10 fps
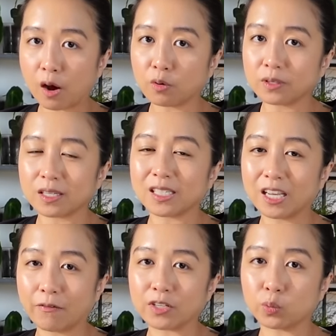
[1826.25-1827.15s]
out to
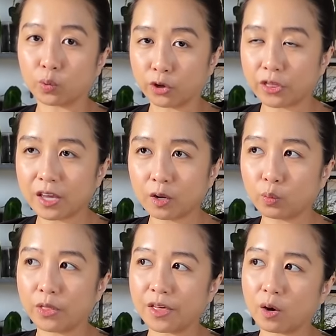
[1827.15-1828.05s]
see if it's worth it
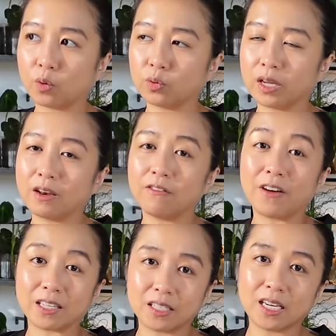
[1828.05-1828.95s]
without
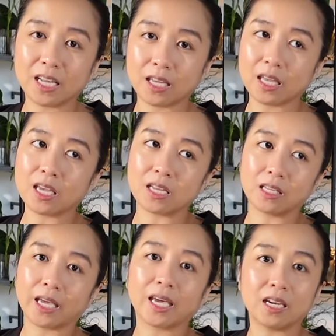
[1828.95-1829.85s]
investing in
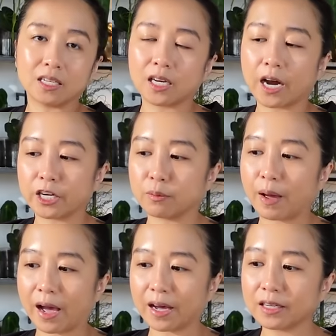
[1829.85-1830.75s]
like an entire
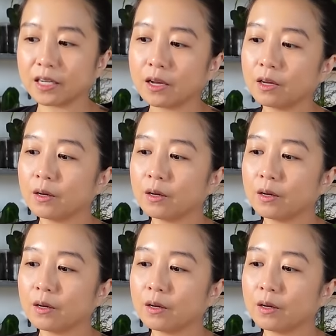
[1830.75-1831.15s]
bag,